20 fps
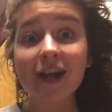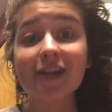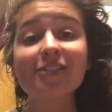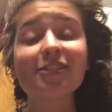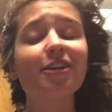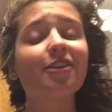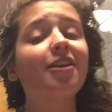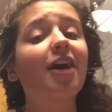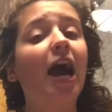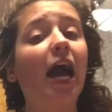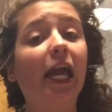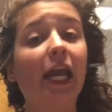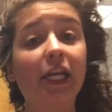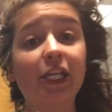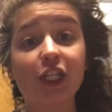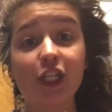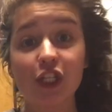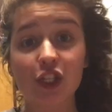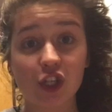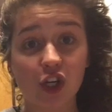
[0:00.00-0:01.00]
to not
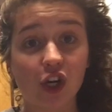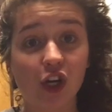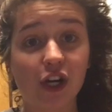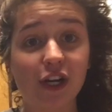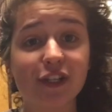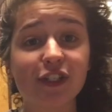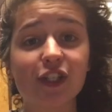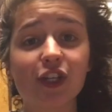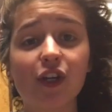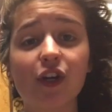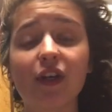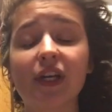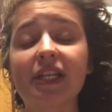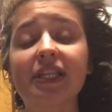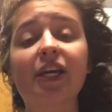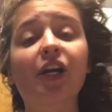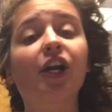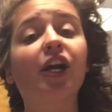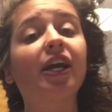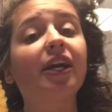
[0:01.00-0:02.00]
get discouraged, to know that
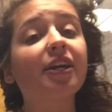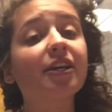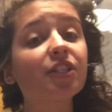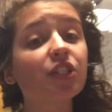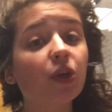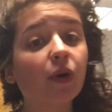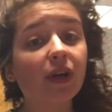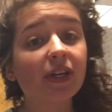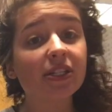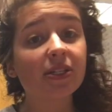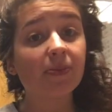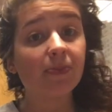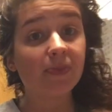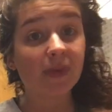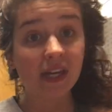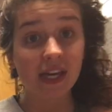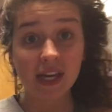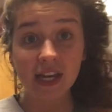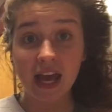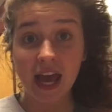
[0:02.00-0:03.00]
there is going to
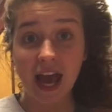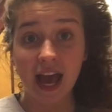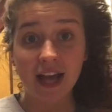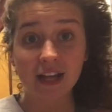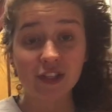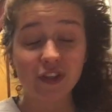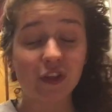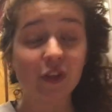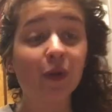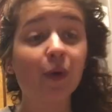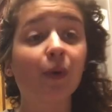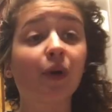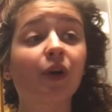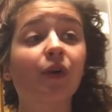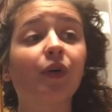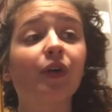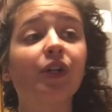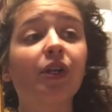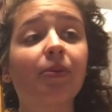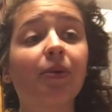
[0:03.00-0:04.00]
be an end, that you are
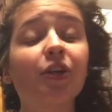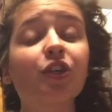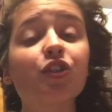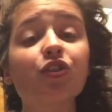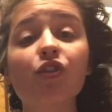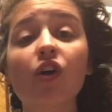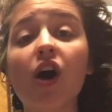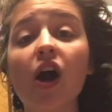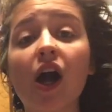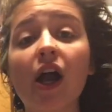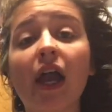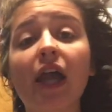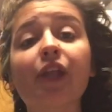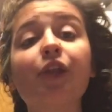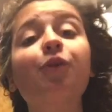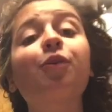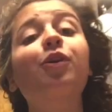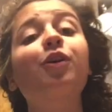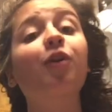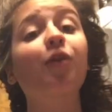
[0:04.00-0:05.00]
going to be strong and
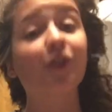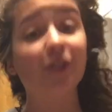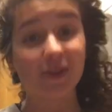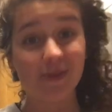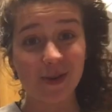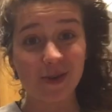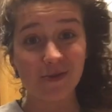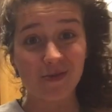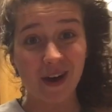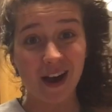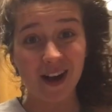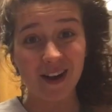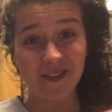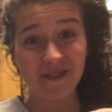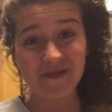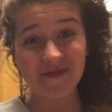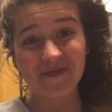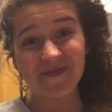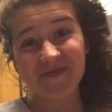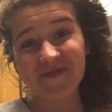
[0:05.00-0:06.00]
you are going to be well.
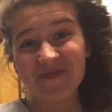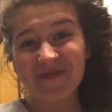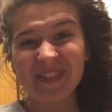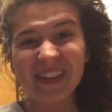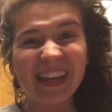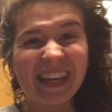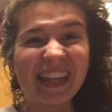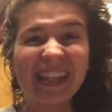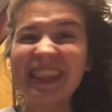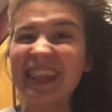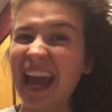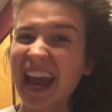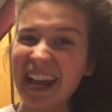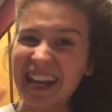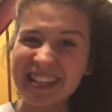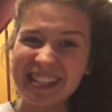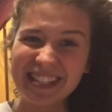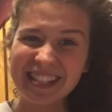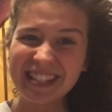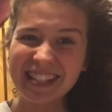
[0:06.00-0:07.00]

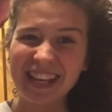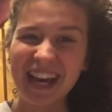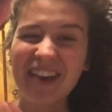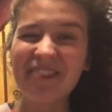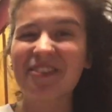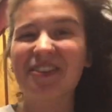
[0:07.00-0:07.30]
Thanks. Have a